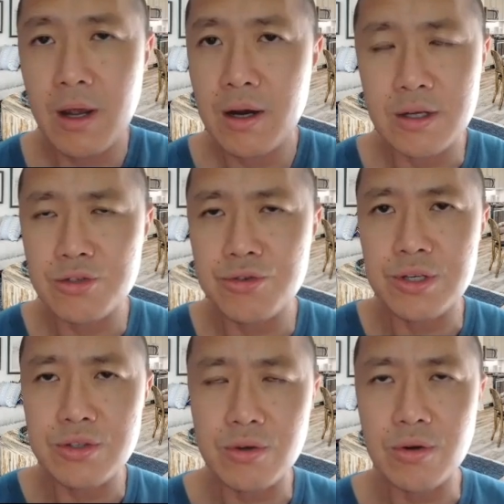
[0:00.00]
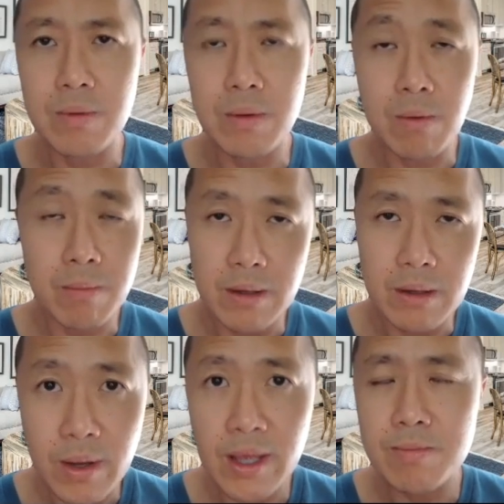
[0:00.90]
countries or people have been
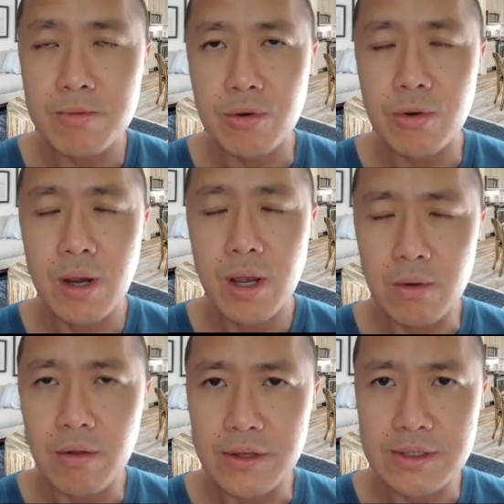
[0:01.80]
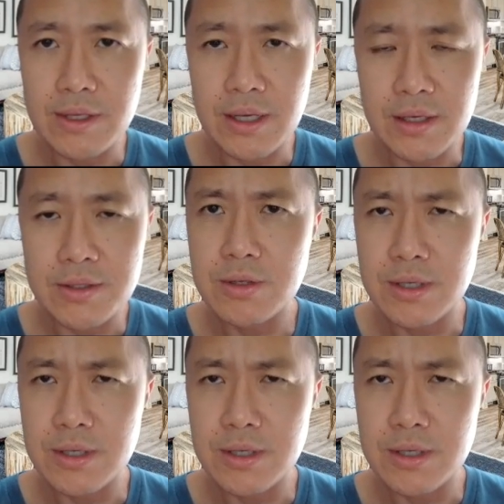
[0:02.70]
raped or all these things.